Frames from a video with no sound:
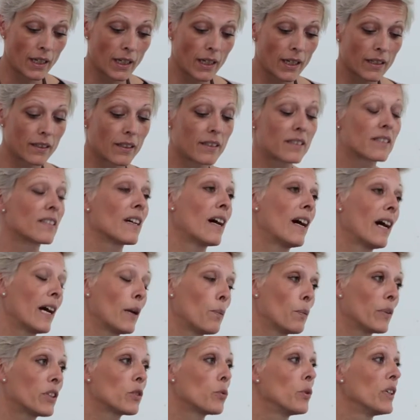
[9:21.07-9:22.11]
the time
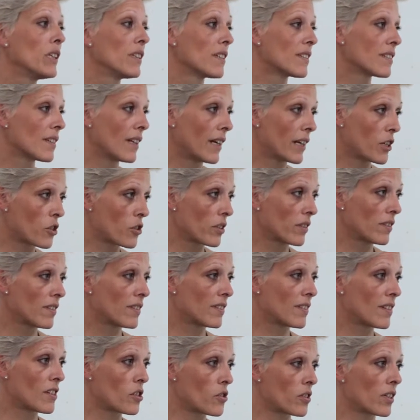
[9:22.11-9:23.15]
between the selection
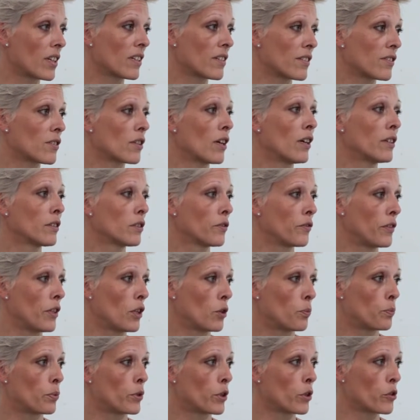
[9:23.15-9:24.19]
decision and the start of your
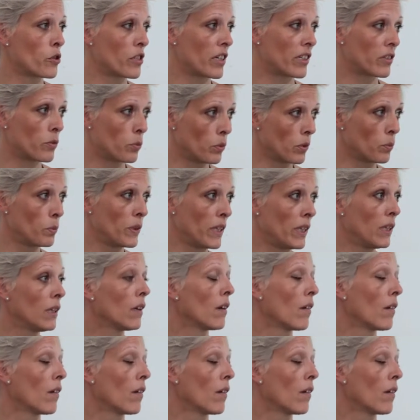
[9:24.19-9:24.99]
project will be